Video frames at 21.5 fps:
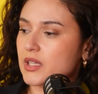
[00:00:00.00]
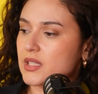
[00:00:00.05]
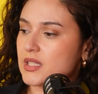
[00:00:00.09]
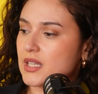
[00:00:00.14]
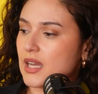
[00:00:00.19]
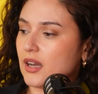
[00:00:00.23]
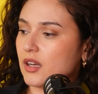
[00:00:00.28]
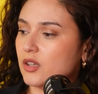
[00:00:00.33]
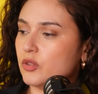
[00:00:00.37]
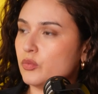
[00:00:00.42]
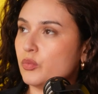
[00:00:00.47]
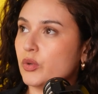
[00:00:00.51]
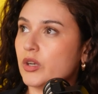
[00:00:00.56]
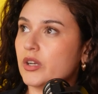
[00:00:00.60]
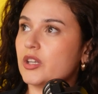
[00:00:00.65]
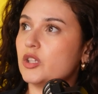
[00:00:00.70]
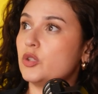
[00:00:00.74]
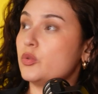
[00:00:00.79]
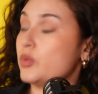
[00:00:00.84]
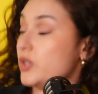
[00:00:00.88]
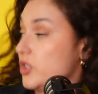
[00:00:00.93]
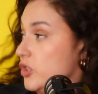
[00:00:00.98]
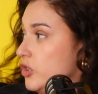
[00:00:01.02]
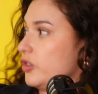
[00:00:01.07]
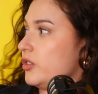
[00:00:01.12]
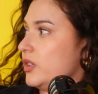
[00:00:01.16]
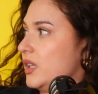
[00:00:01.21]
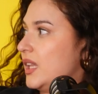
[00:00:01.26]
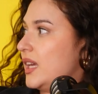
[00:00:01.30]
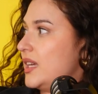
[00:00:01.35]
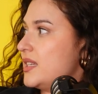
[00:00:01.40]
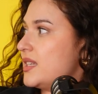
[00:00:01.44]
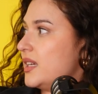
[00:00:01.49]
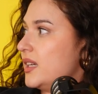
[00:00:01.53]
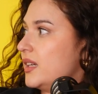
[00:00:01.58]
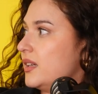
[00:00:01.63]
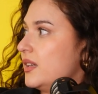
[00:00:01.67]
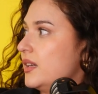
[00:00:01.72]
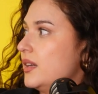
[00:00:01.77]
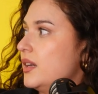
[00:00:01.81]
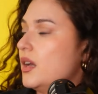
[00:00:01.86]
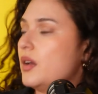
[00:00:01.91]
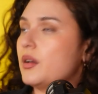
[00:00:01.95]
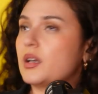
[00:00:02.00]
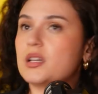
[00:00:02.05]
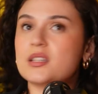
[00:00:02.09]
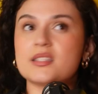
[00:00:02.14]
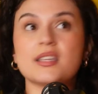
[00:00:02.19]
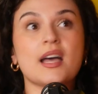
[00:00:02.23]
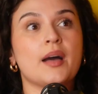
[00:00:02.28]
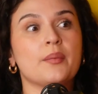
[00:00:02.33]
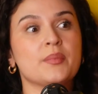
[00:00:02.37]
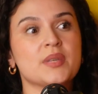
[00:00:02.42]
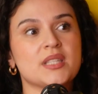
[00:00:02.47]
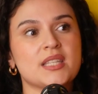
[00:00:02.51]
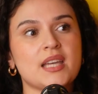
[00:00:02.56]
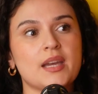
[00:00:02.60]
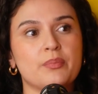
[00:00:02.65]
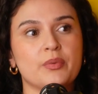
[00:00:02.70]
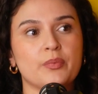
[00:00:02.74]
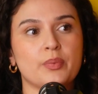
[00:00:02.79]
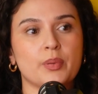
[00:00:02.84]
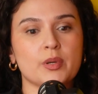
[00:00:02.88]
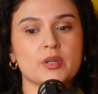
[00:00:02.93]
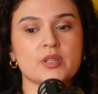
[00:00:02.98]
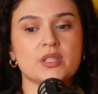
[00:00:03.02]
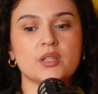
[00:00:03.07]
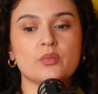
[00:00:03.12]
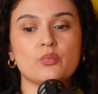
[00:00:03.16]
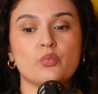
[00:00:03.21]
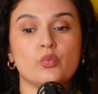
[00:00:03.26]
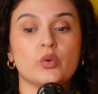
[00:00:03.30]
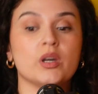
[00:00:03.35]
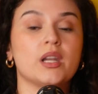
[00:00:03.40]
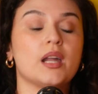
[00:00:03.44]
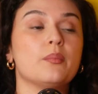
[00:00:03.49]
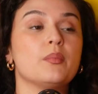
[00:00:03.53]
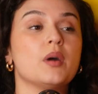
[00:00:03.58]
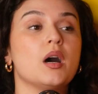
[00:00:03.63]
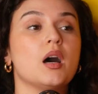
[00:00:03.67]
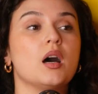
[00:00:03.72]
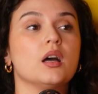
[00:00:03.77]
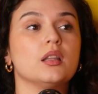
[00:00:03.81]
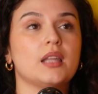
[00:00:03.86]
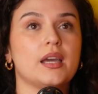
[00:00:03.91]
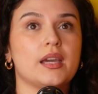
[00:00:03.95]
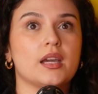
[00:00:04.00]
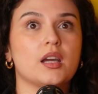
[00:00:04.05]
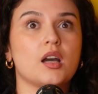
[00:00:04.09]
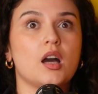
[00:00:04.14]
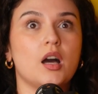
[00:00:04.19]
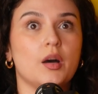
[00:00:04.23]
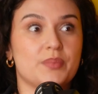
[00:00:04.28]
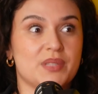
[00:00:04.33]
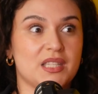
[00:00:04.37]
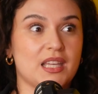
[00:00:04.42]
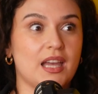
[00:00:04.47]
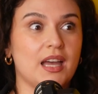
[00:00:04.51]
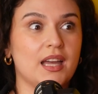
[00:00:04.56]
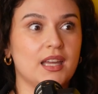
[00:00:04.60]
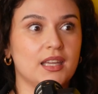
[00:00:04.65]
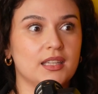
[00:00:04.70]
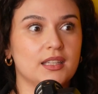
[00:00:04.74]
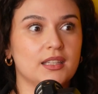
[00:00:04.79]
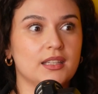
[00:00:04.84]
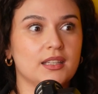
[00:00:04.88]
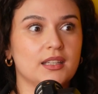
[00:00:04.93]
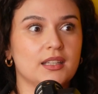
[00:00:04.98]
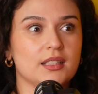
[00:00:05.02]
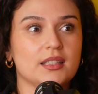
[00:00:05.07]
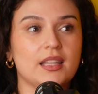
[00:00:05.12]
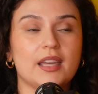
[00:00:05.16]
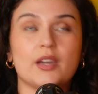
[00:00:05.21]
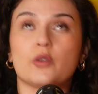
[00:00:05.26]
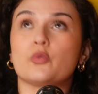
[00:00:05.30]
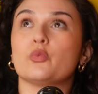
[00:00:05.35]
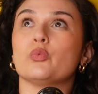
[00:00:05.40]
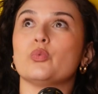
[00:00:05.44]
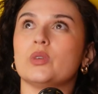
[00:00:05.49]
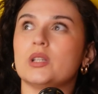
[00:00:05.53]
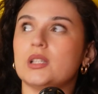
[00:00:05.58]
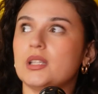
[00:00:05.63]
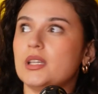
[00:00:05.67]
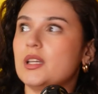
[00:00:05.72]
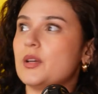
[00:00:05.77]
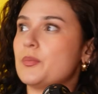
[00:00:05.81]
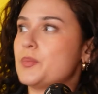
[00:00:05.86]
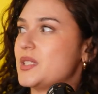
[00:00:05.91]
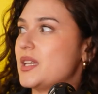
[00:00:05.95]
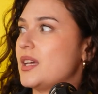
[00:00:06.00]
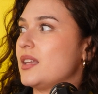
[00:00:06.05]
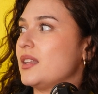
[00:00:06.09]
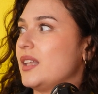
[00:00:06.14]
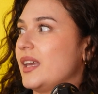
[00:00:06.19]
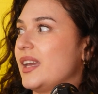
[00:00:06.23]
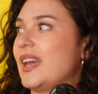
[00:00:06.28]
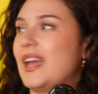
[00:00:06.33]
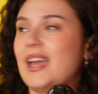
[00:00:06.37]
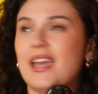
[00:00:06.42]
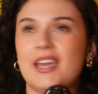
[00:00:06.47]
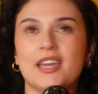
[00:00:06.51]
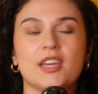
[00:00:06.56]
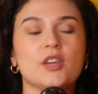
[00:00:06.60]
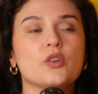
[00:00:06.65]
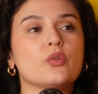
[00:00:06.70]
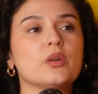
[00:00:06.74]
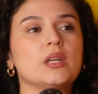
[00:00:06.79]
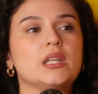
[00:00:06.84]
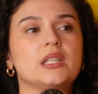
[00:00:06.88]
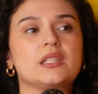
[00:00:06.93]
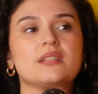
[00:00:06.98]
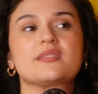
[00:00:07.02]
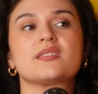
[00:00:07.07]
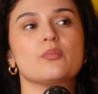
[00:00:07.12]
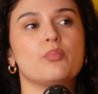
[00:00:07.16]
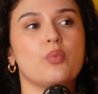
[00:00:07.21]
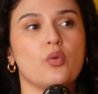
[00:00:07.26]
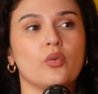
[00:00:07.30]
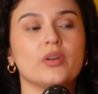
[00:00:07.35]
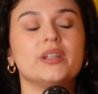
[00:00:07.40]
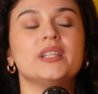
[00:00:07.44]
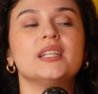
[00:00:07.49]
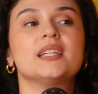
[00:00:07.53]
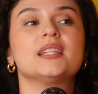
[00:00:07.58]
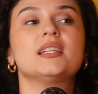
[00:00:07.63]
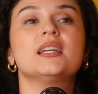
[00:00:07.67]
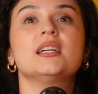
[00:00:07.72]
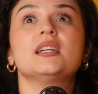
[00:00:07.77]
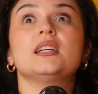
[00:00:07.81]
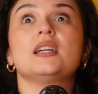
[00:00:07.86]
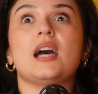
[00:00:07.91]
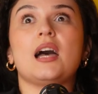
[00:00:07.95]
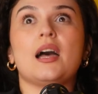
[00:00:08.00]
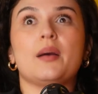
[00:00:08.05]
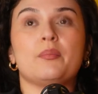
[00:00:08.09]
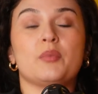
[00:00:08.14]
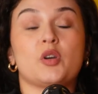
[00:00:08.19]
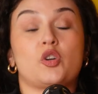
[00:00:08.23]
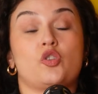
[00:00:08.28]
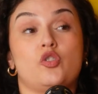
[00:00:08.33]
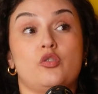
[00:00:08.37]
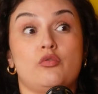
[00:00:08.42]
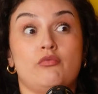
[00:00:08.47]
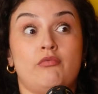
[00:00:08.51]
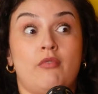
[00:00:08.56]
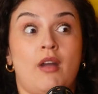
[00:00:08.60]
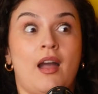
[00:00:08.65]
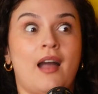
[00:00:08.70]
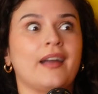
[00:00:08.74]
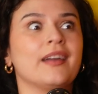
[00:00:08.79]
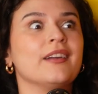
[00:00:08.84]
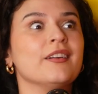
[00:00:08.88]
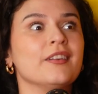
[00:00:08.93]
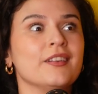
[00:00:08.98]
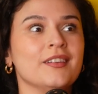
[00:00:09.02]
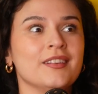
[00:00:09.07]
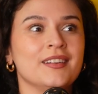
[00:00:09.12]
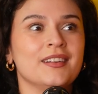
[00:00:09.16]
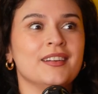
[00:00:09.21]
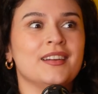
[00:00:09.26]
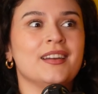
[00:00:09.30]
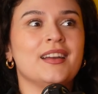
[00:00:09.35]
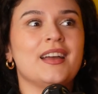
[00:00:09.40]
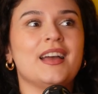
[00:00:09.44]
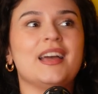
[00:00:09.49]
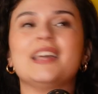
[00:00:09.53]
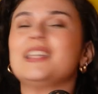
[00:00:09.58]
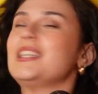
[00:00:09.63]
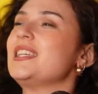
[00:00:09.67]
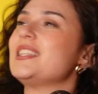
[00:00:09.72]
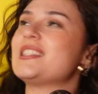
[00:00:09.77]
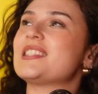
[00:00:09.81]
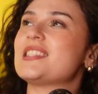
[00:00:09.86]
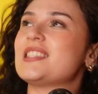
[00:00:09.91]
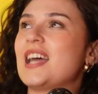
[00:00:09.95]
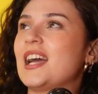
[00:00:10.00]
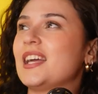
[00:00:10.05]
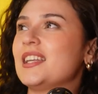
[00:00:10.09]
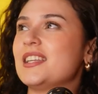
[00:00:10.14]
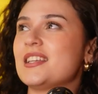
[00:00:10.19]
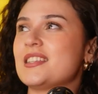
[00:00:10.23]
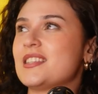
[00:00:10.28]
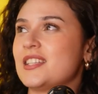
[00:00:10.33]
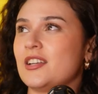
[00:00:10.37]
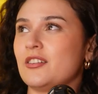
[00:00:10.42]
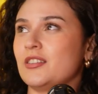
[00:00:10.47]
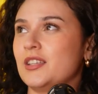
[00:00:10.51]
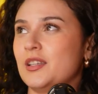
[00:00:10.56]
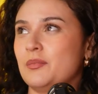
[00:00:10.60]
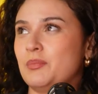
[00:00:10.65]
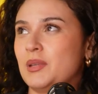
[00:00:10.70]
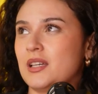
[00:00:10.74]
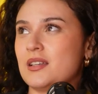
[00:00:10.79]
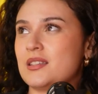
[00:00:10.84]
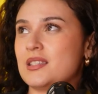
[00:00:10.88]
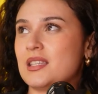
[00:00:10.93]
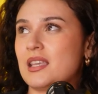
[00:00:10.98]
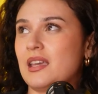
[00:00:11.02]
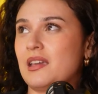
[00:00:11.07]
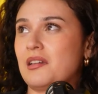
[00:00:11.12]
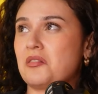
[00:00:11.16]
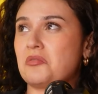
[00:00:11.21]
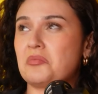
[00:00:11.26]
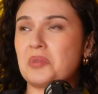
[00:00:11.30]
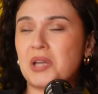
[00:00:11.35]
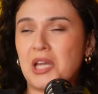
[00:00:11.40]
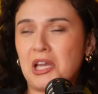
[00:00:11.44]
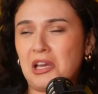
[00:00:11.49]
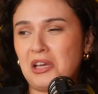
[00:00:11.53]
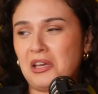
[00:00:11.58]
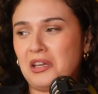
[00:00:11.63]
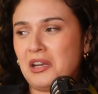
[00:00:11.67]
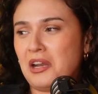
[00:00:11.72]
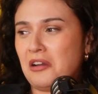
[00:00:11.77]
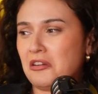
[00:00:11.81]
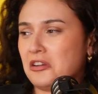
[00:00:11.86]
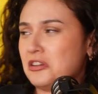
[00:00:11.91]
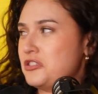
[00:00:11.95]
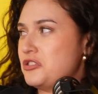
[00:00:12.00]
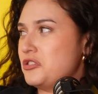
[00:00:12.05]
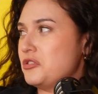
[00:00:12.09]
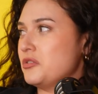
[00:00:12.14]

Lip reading: it down where you internalize it. Cause I'm a type of person when I'm like upset, like really upset, like angry, disappointed, I'm a crier. And it's not necessarily because like, oh my God, how could